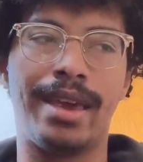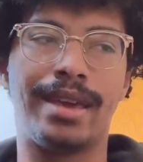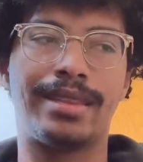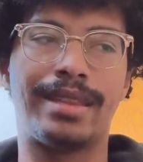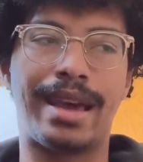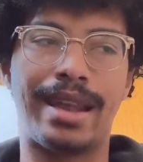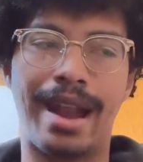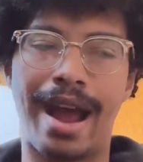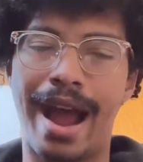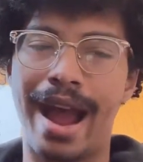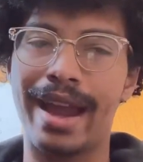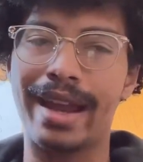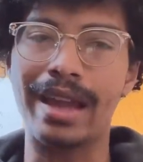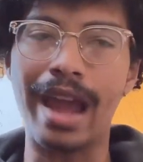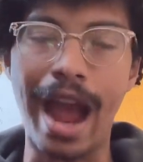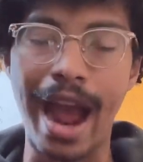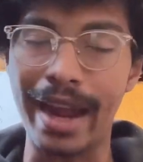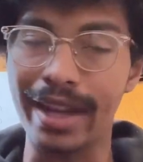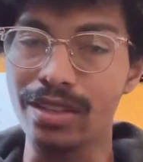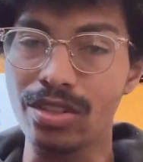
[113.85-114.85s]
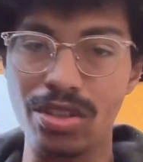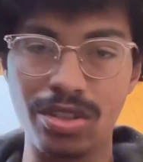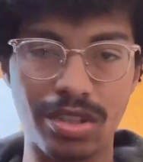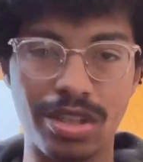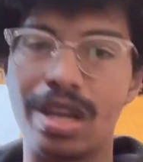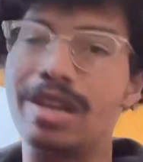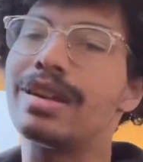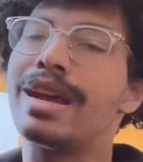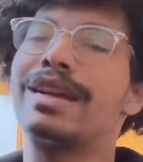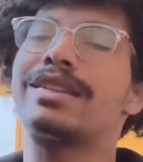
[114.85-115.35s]
that I just
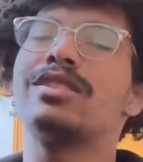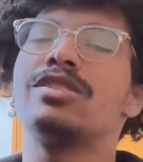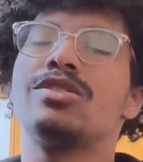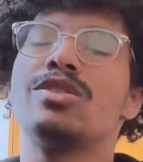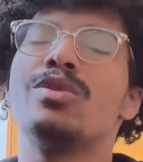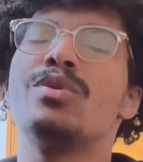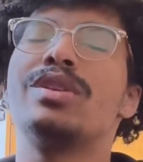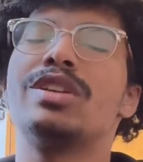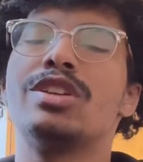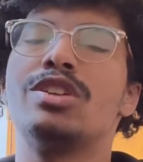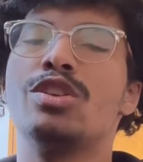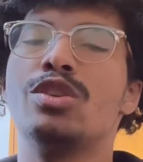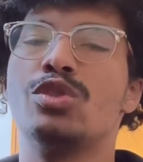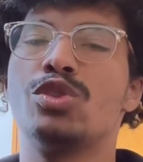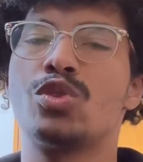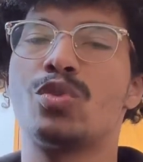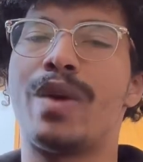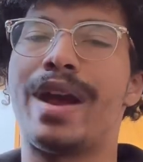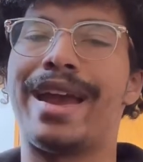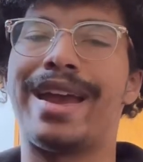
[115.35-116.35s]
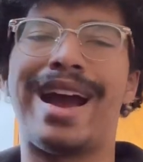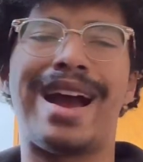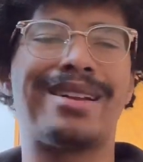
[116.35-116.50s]
connected to in a huge way.